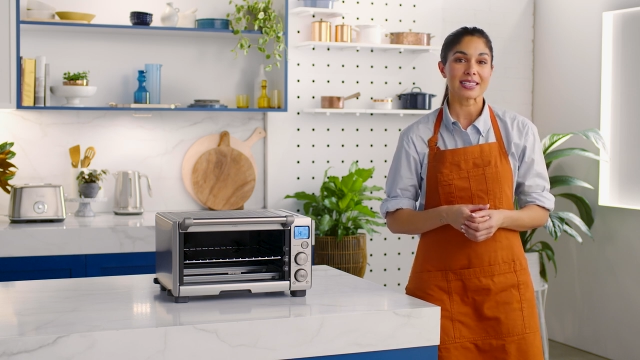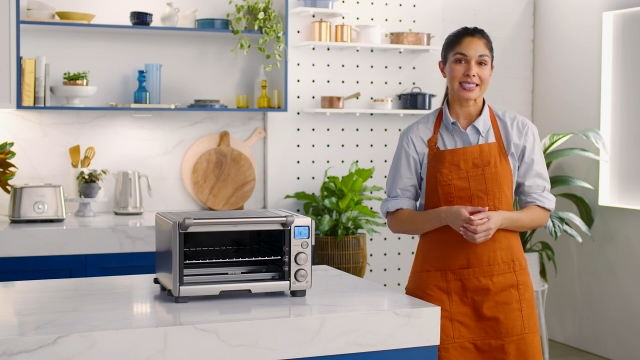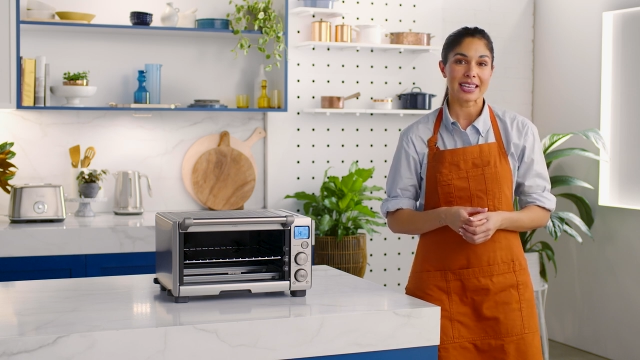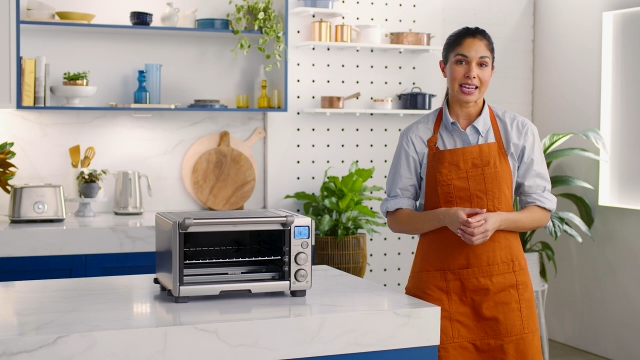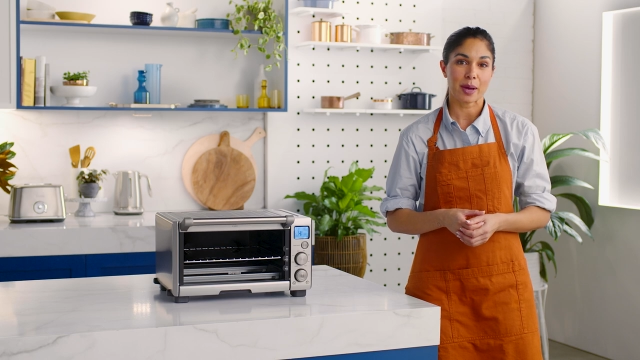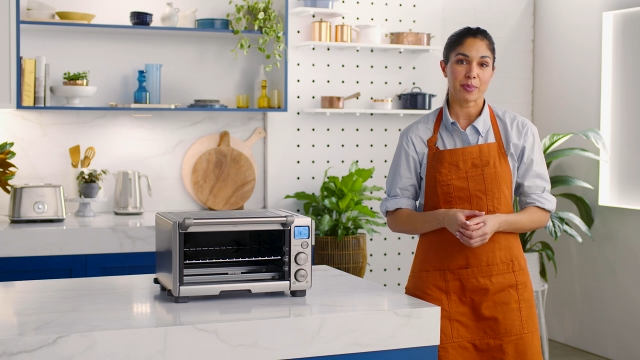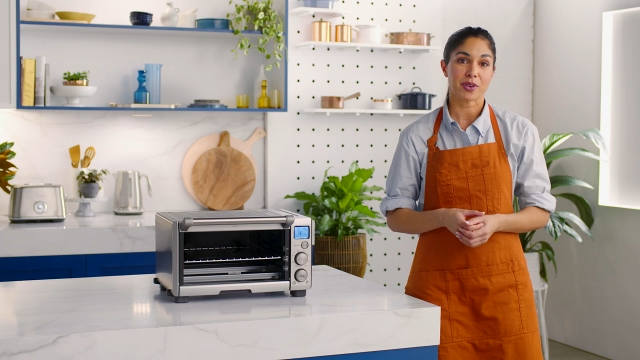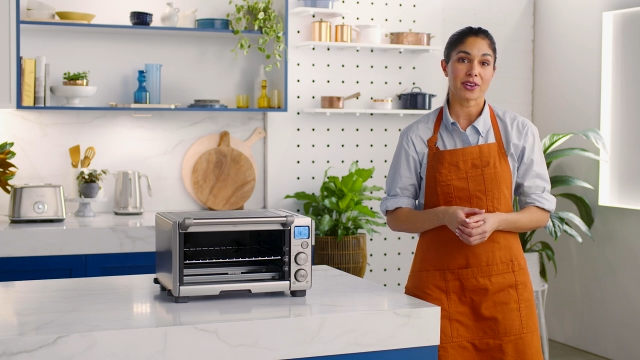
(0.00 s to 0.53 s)

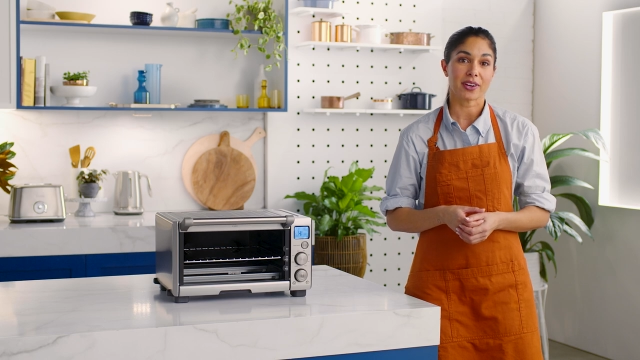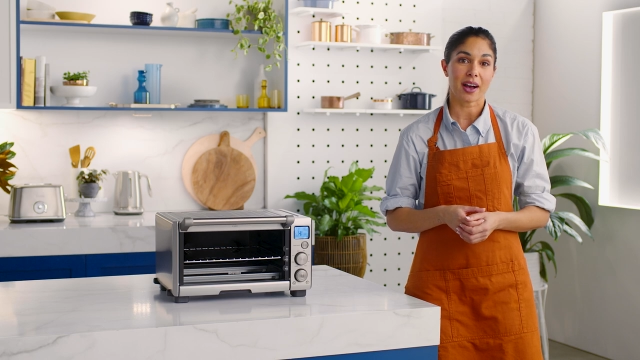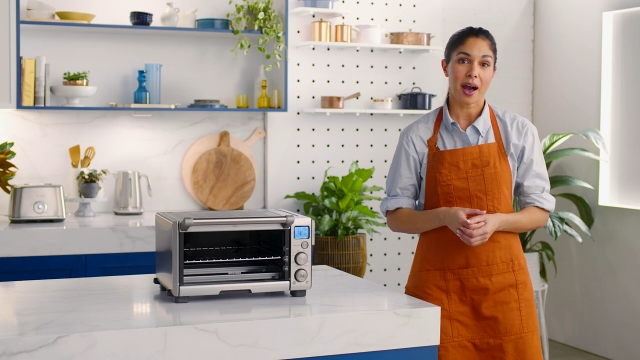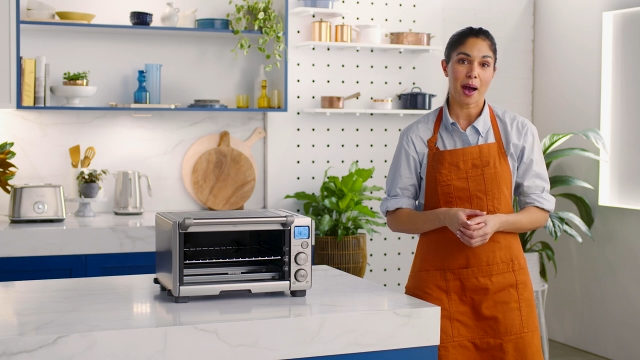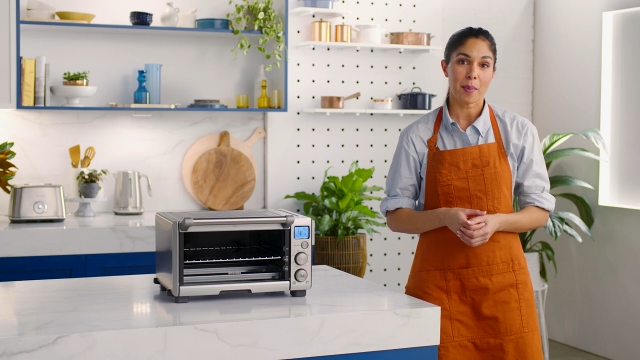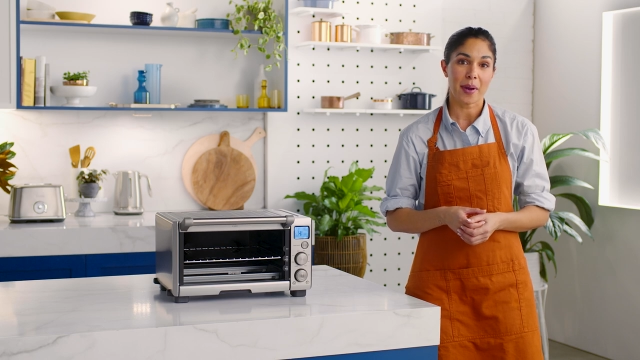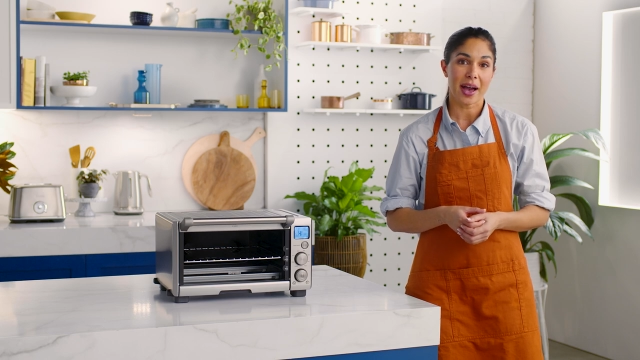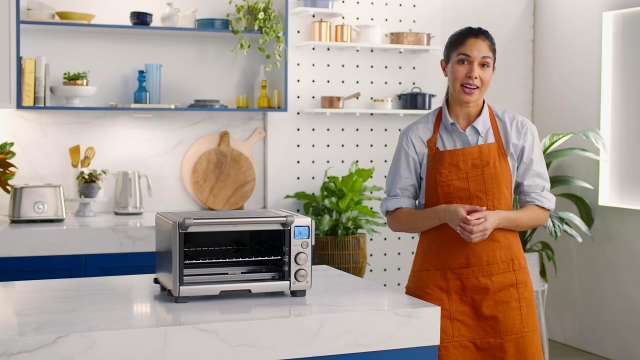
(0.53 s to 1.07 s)
set up your
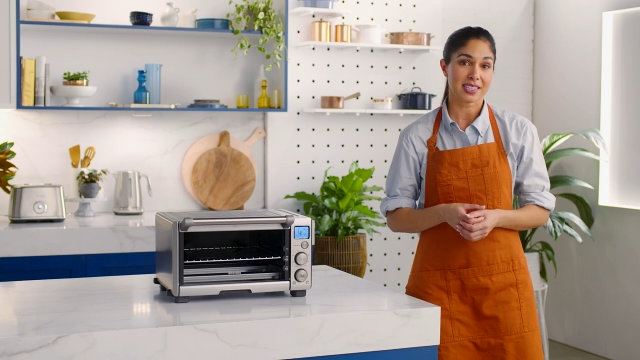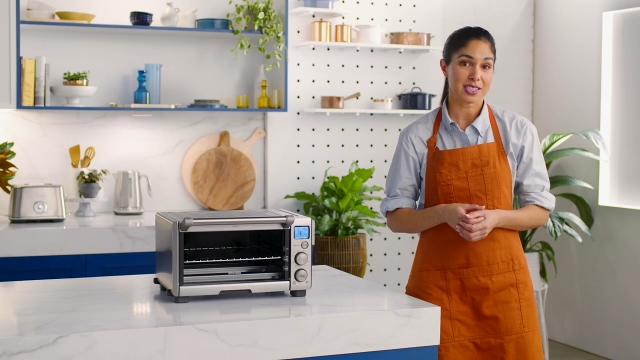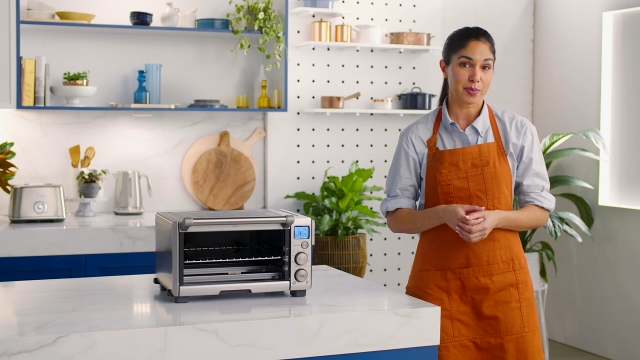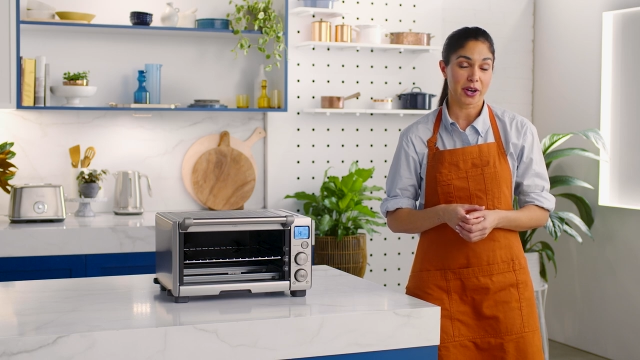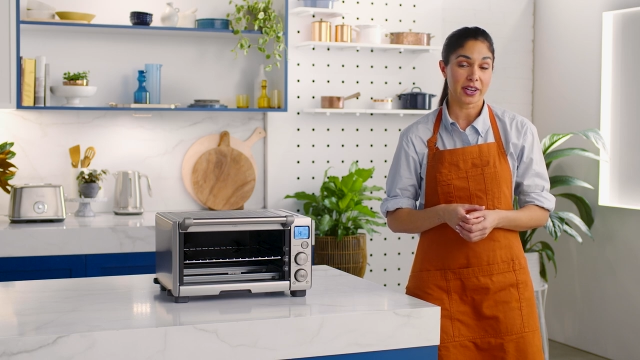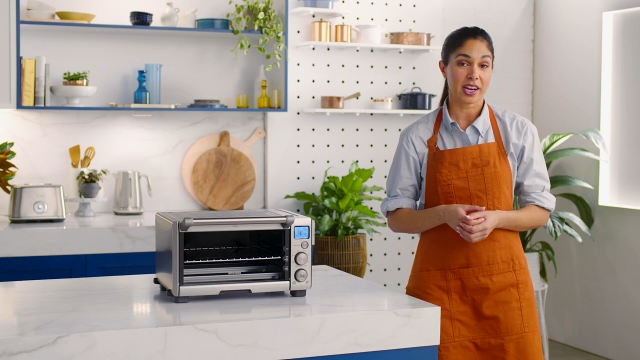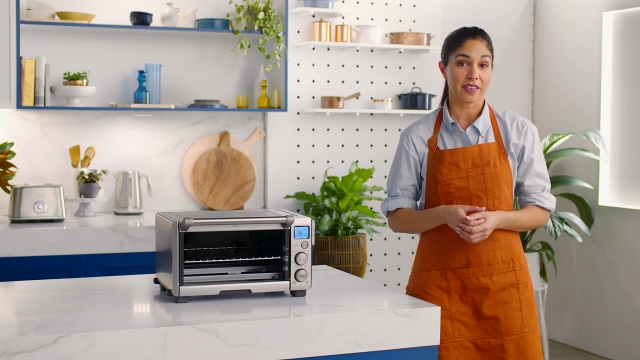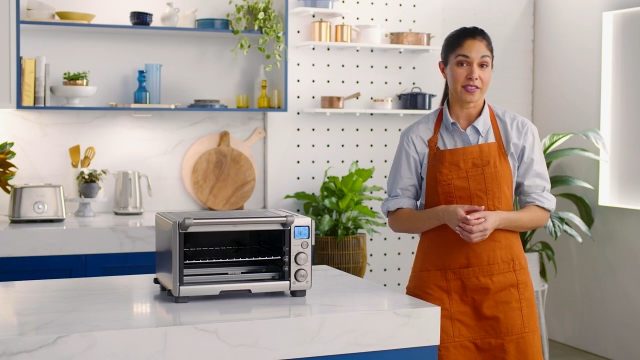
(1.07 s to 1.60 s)
Compact
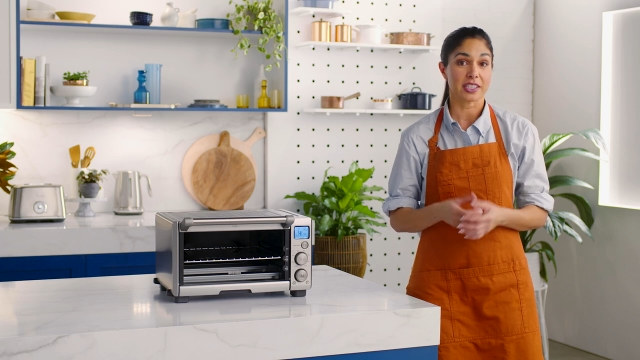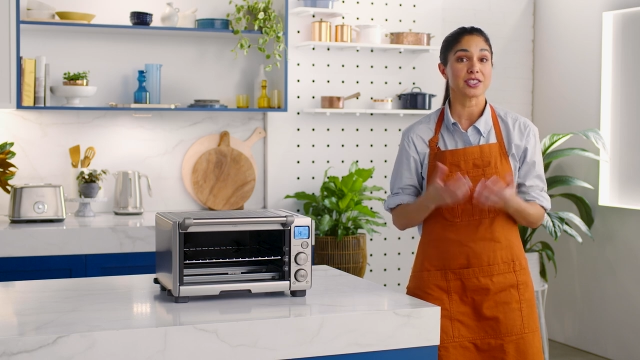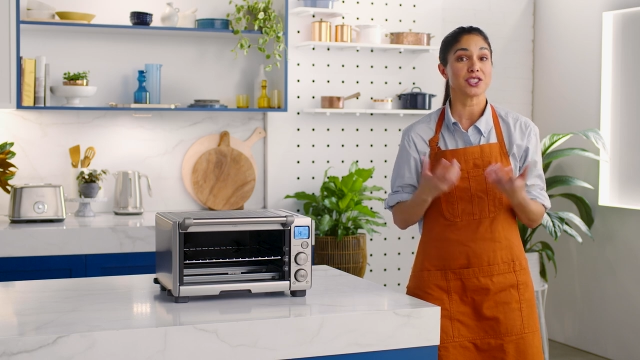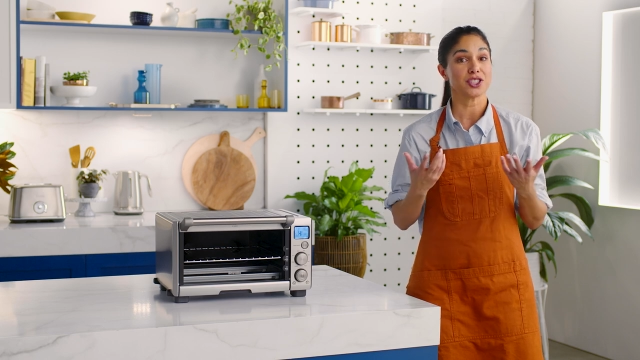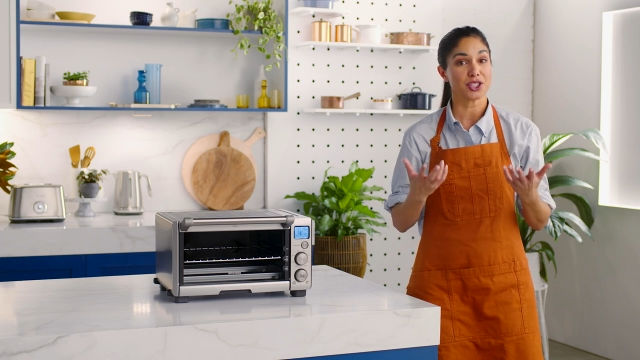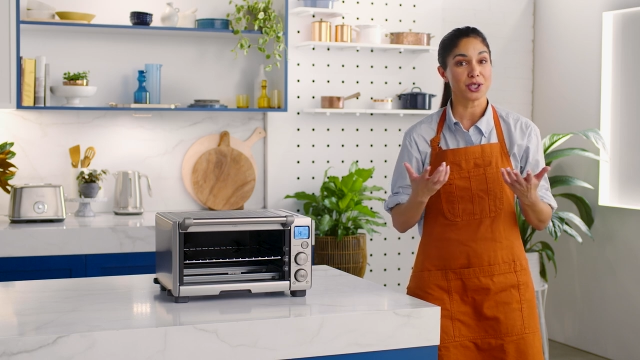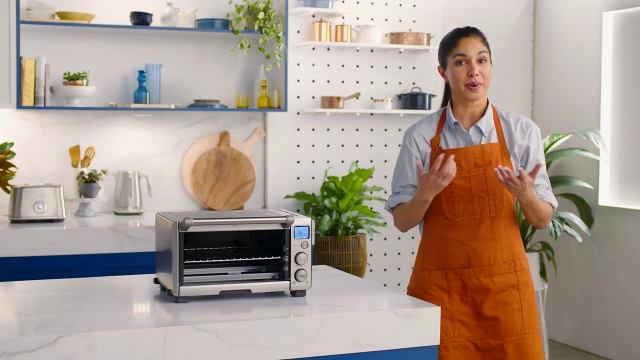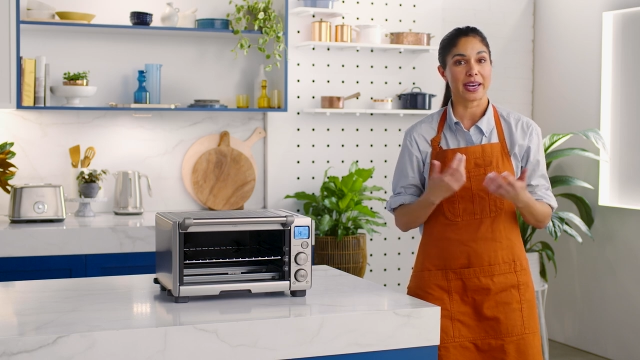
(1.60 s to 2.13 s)
Smart Oven
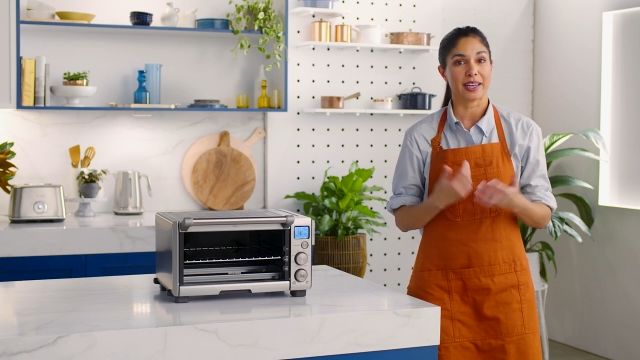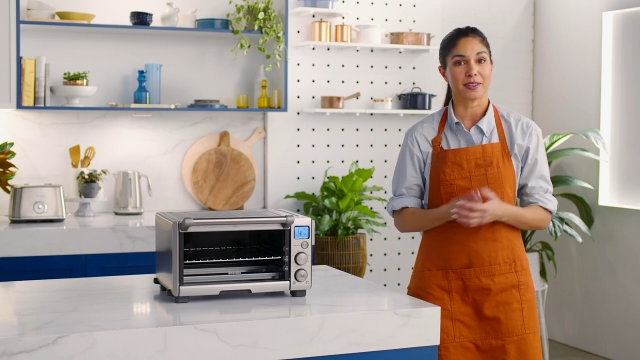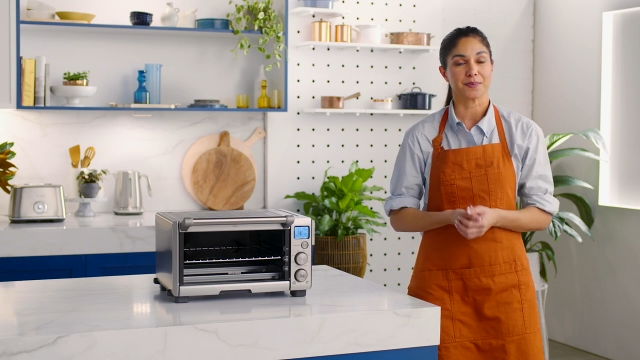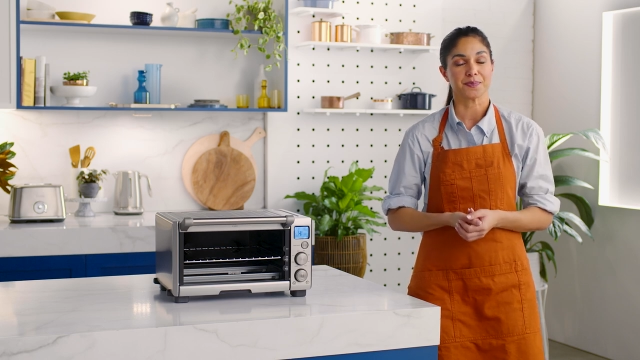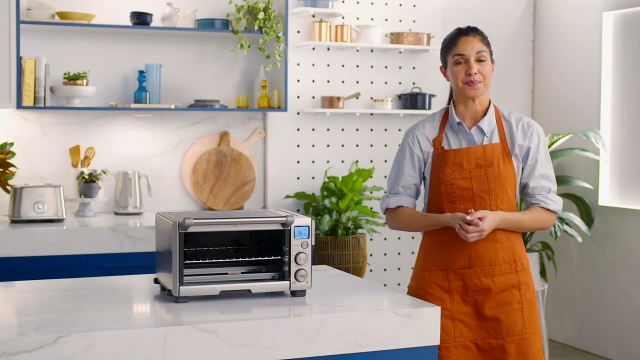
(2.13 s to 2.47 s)
to do it.